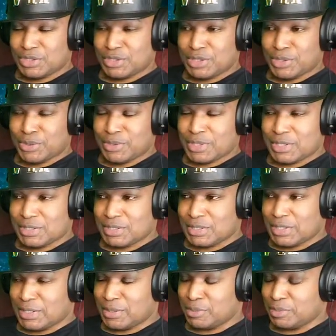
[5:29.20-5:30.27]
slow things
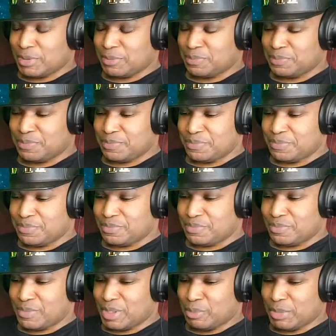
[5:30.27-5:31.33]
down.
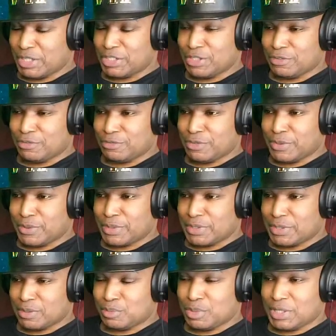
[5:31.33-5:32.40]
It makes you
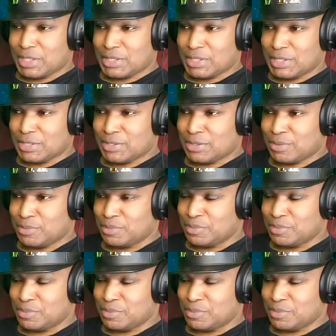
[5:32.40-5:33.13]
focus and pay attention.